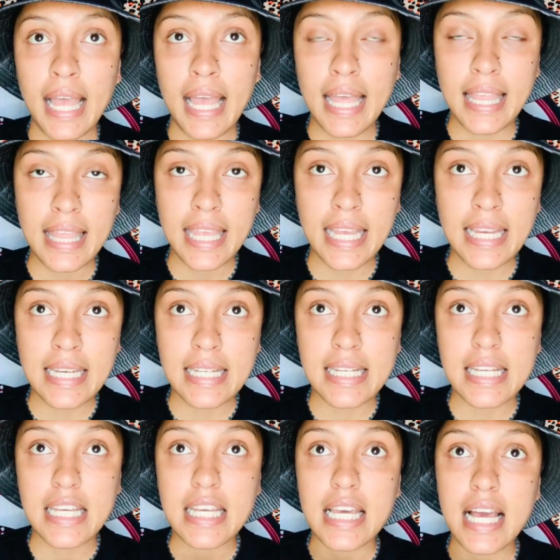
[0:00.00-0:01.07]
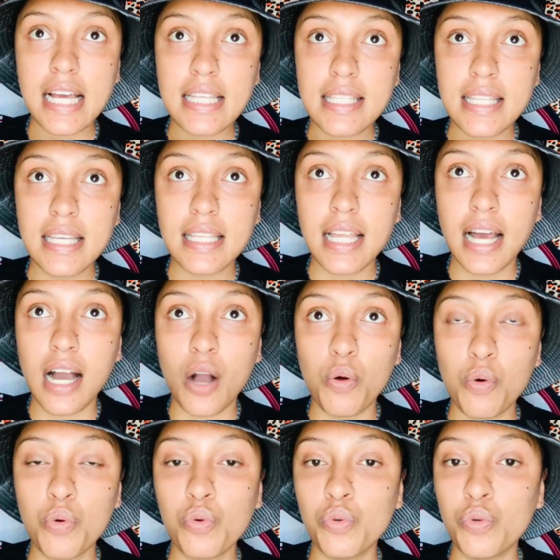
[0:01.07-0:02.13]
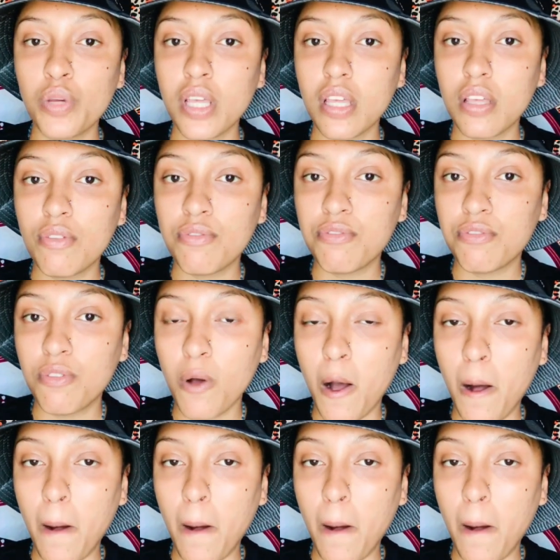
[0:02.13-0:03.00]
And then iyakusita kakhulu if